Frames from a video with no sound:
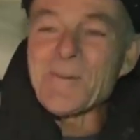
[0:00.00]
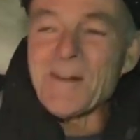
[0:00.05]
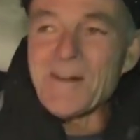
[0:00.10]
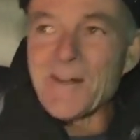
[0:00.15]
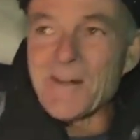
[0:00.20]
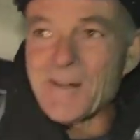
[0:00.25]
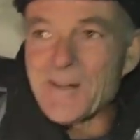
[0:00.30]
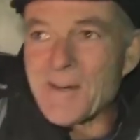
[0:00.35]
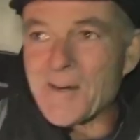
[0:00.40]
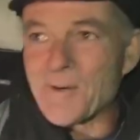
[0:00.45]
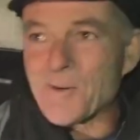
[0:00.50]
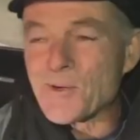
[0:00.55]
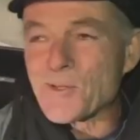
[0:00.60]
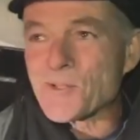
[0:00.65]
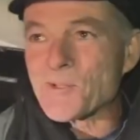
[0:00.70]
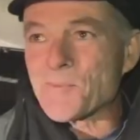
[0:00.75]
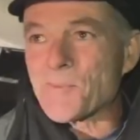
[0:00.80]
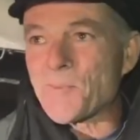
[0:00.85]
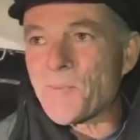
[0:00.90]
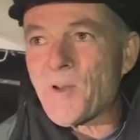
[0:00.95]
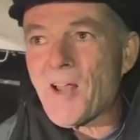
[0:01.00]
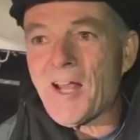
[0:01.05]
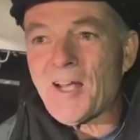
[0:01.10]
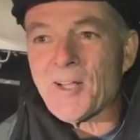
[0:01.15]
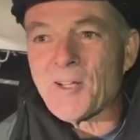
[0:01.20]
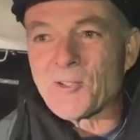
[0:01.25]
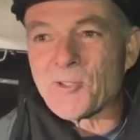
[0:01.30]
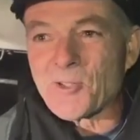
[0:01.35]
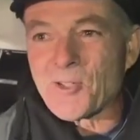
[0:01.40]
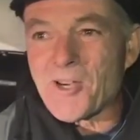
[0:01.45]
I was
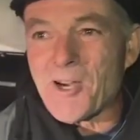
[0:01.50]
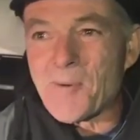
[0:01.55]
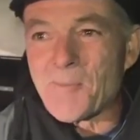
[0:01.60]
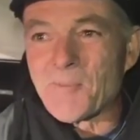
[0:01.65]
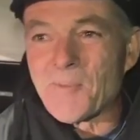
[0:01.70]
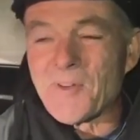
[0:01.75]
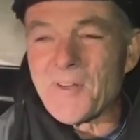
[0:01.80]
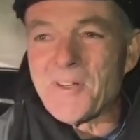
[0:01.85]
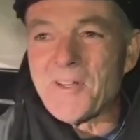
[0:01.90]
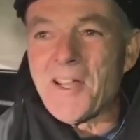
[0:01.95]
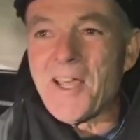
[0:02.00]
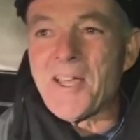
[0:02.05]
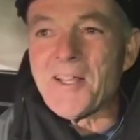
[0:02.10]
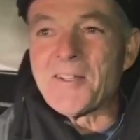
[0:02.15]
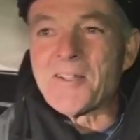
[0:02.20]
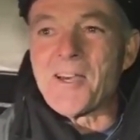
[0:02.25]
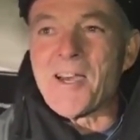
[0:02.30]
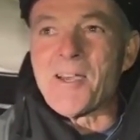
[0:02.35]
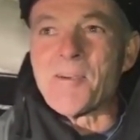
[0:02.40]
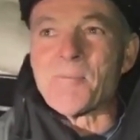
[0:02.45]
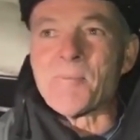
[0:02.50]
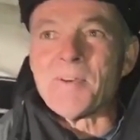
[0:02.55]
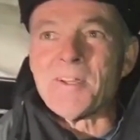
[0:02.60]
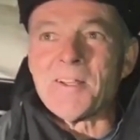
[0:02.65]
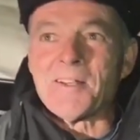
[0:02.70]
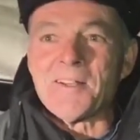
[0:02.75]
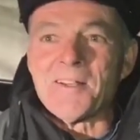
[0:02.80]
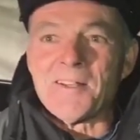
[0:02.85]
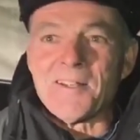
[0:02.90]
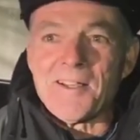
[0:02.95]
planning to come daytime
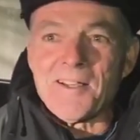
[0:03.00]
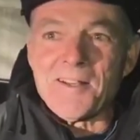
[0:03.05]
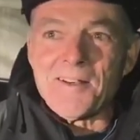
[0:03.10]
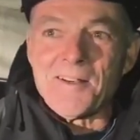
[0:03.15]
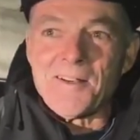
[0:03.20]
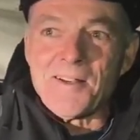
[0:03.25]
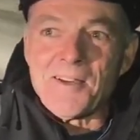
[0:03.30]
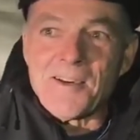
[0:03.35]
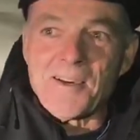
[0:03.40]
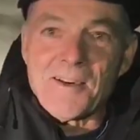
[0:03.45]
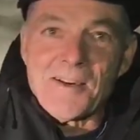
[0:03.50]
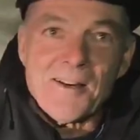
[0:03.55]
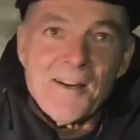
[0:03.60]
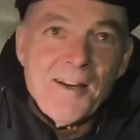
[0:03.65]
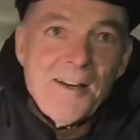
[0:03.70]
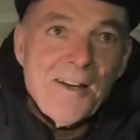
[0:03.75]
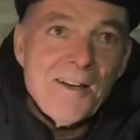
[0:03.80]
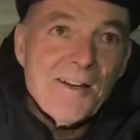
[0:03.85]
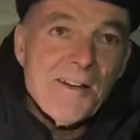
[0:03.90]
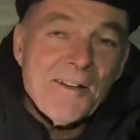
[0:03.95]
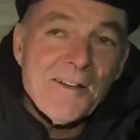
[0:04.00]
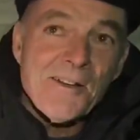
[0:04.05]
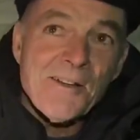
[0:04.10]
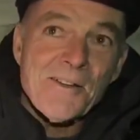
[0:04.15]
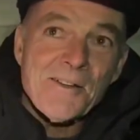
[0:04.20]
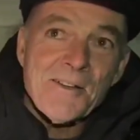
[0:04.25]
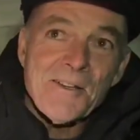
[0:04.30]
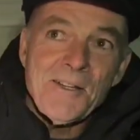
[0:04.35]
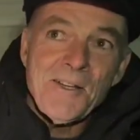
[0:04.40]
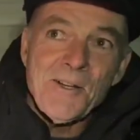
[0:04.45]
and
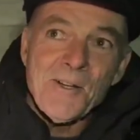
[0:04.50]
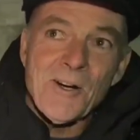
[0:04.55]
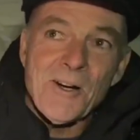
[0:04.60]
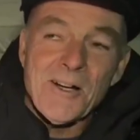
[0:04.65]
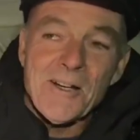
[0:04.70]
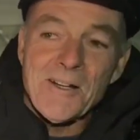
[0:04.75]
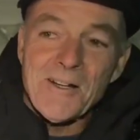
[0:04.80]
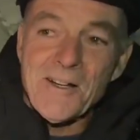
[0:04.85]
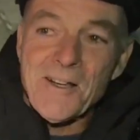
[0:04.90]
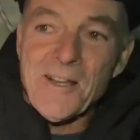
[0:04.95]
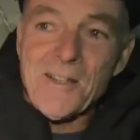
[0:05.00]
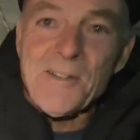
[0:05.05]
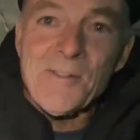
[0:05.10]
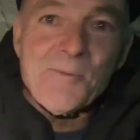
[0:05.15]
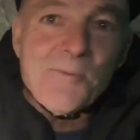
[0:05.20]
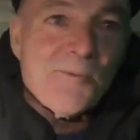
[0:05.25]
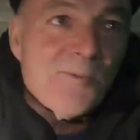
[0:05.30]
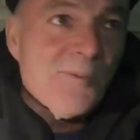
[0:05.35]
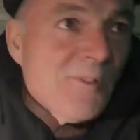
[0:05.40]
here, and I think